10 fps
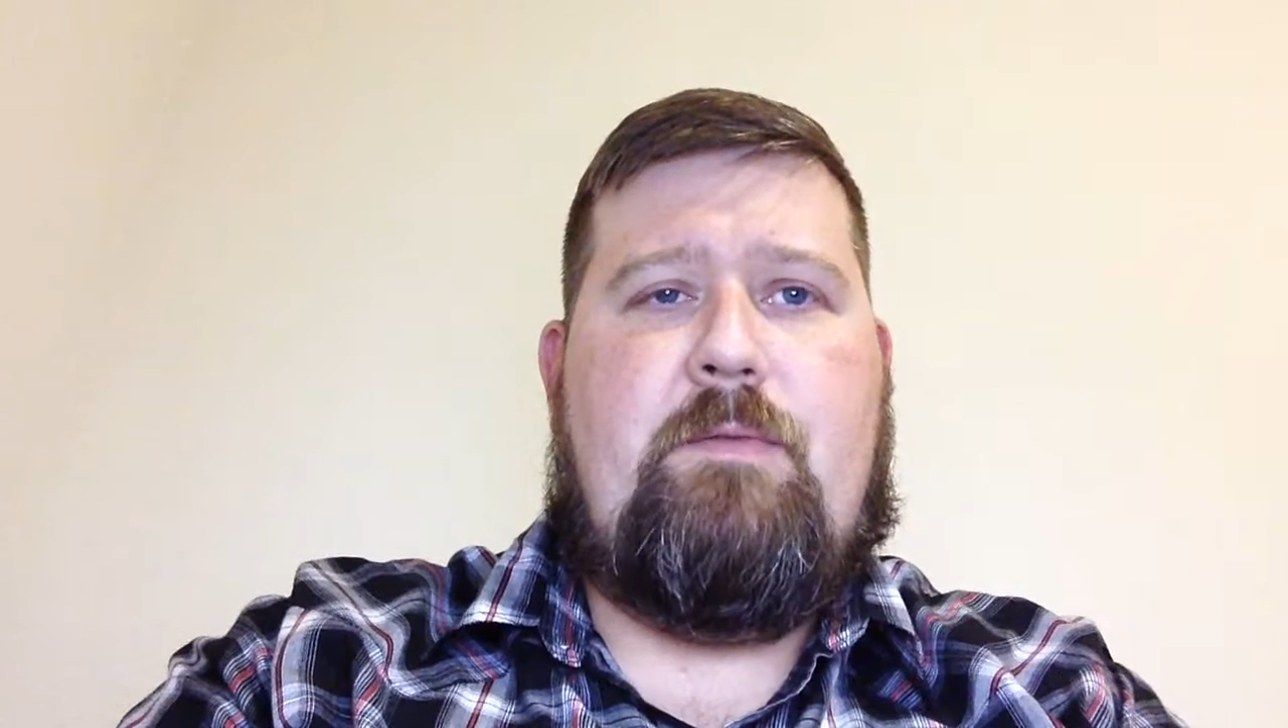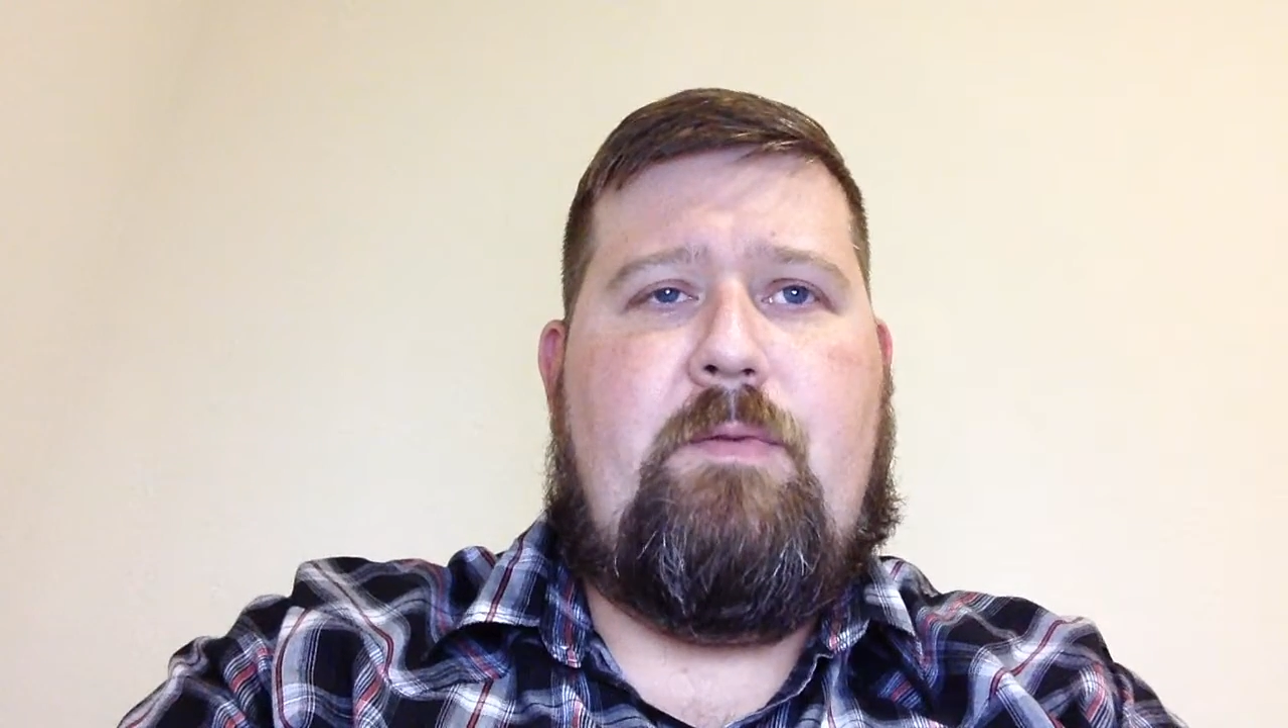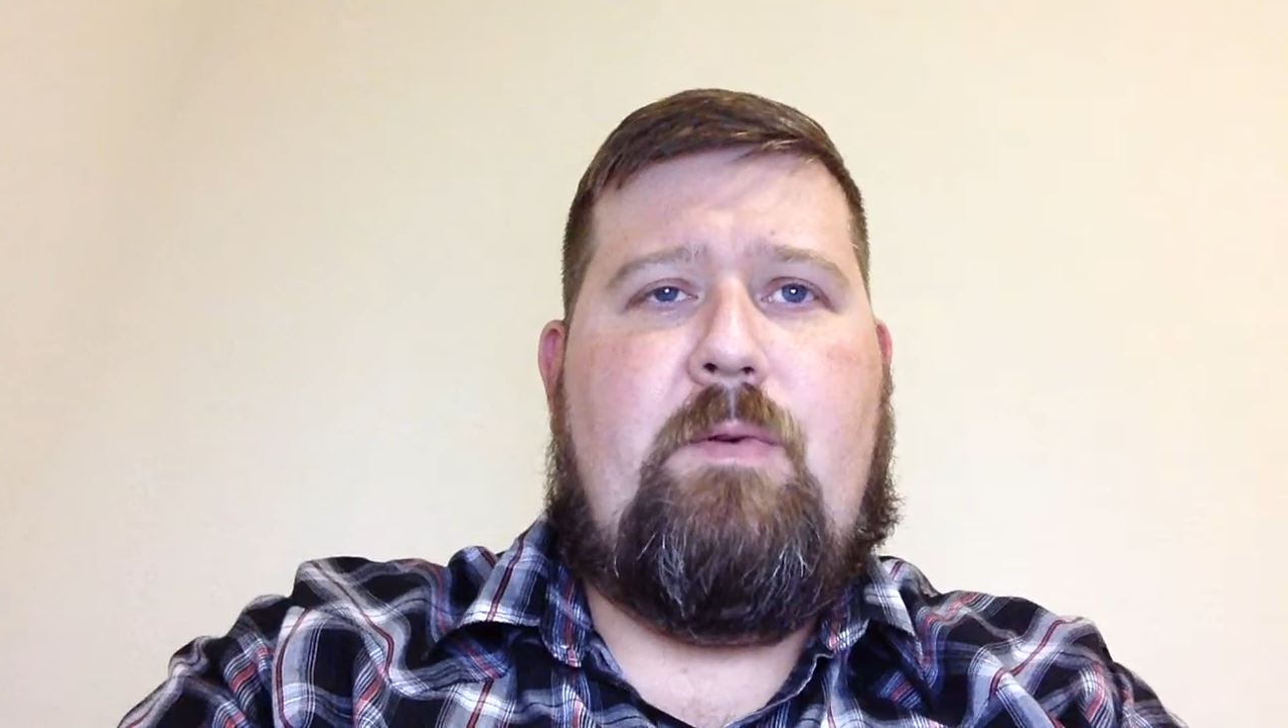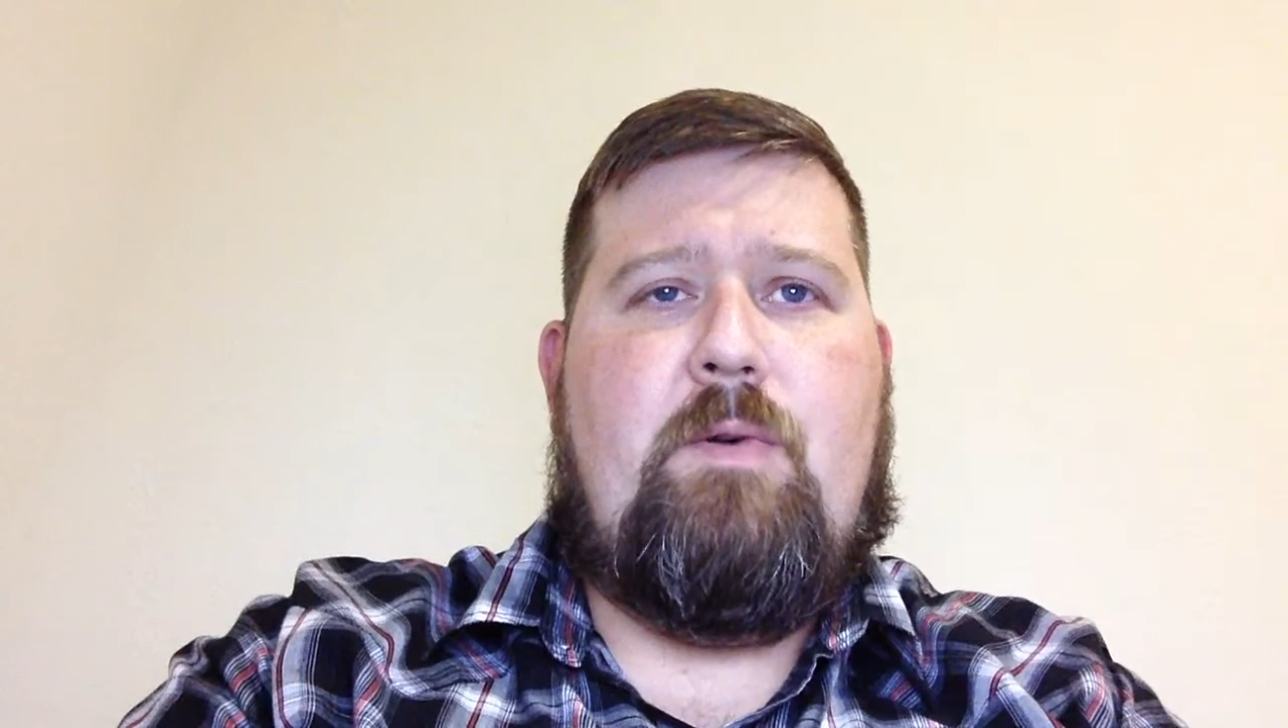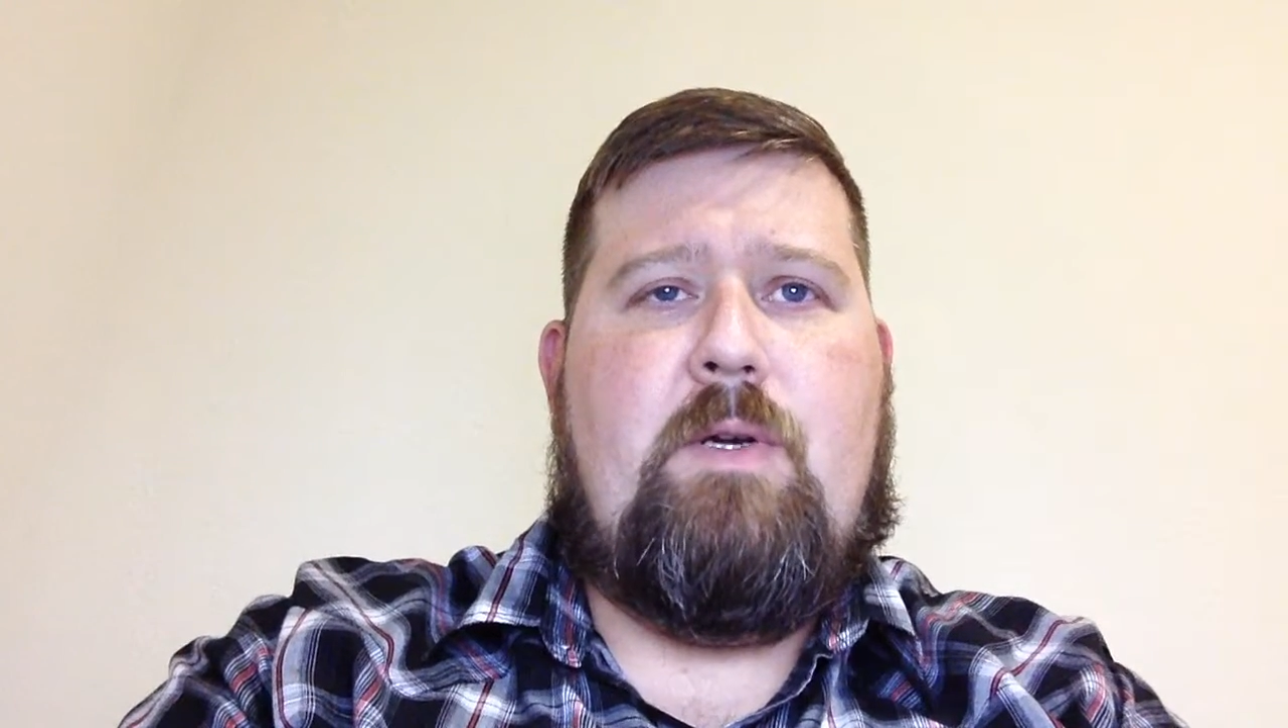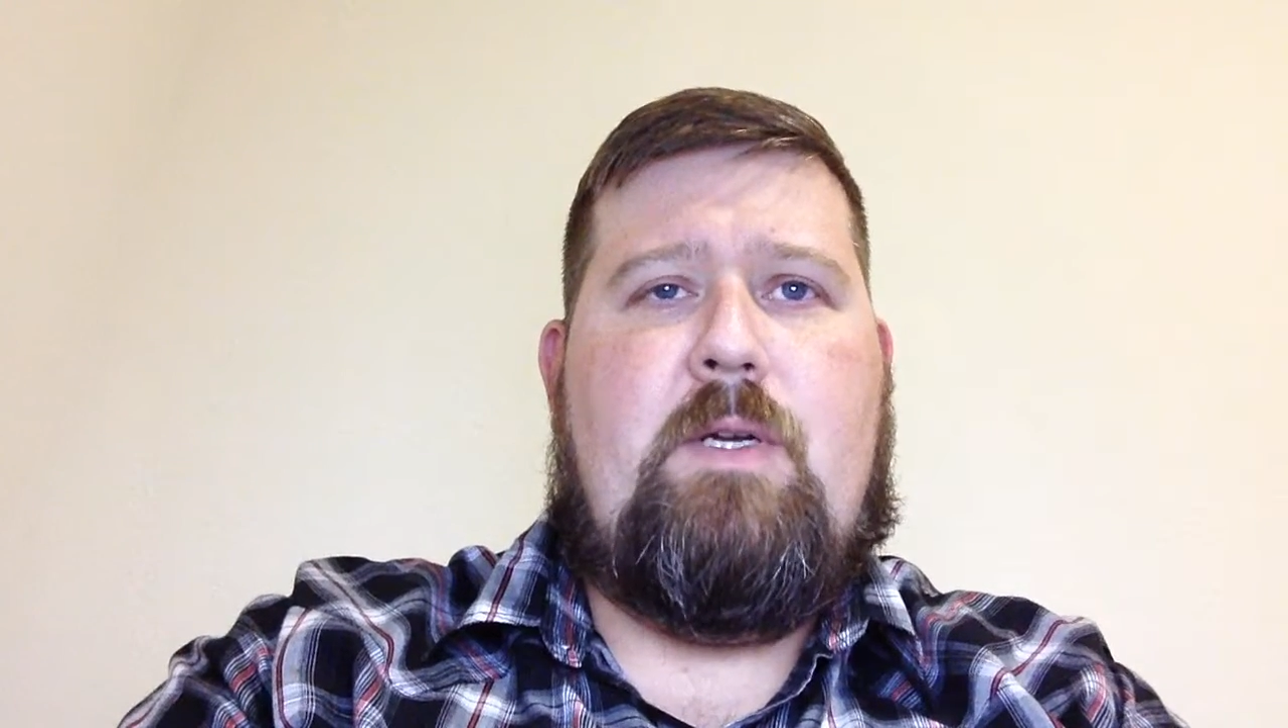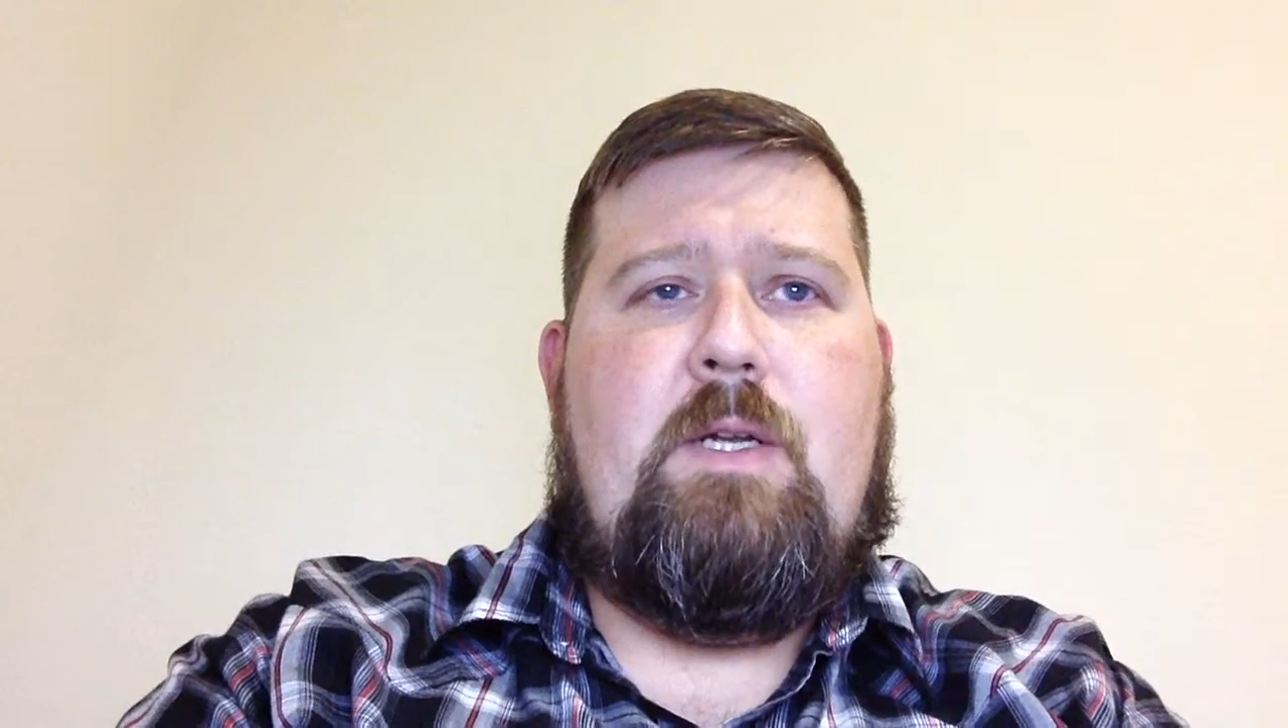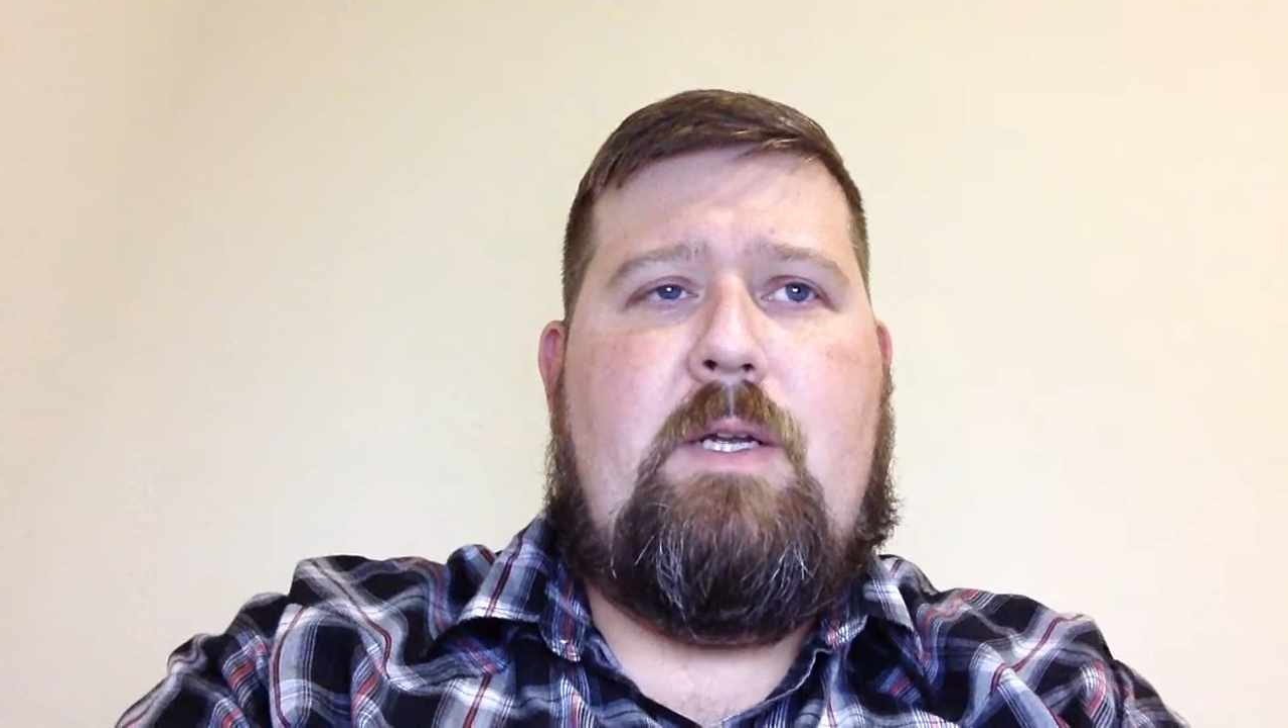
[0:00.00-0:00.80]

for